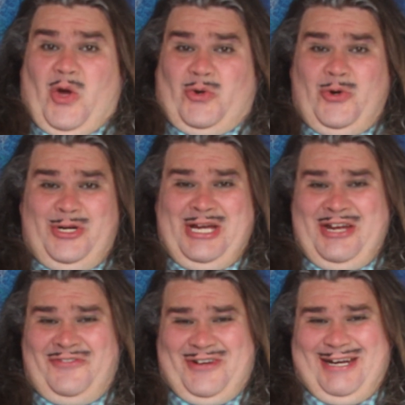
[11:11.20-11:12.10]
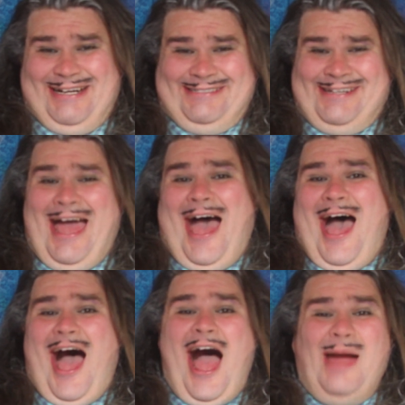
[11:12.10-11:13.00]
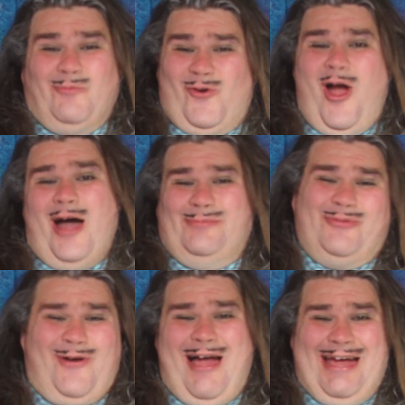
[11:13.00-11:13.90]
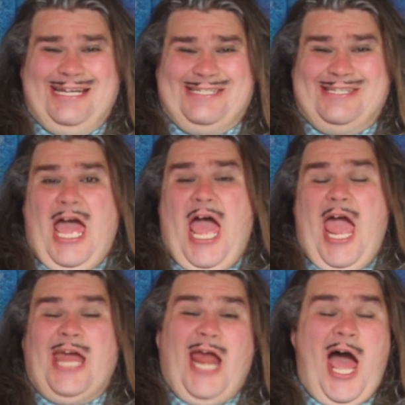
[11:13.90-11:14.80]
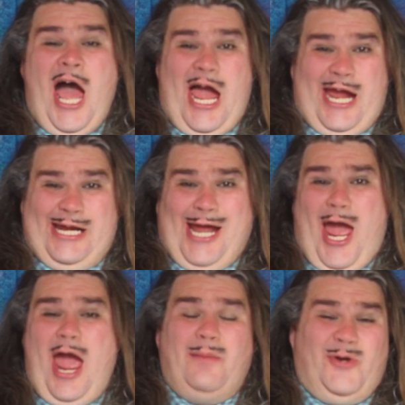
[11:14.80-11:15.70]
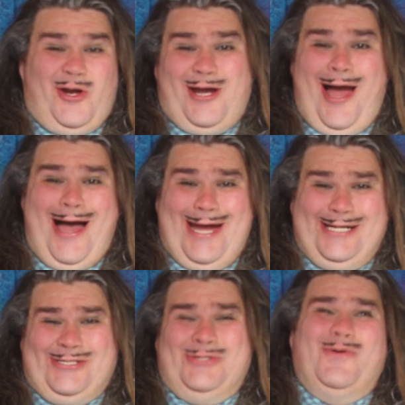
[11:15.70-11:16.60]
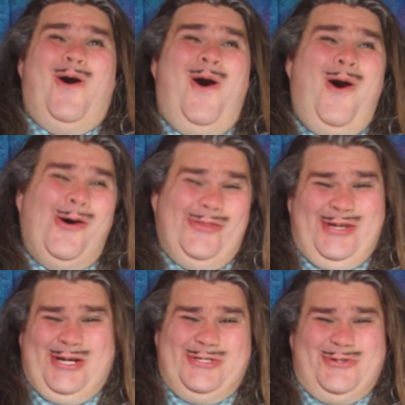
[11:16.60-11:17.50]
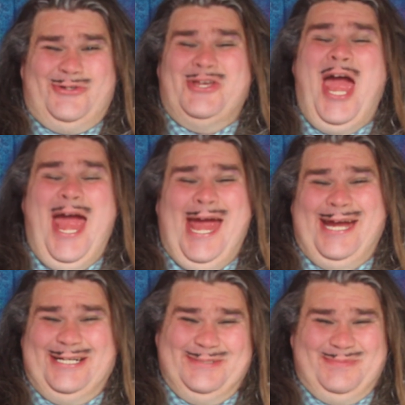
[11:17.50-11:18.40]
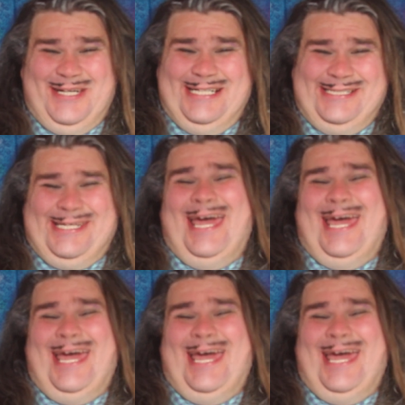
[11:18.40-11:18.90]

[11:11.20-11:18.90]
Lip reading: Good evening, I'm Ron Price, and I am your guide to all the entertainment.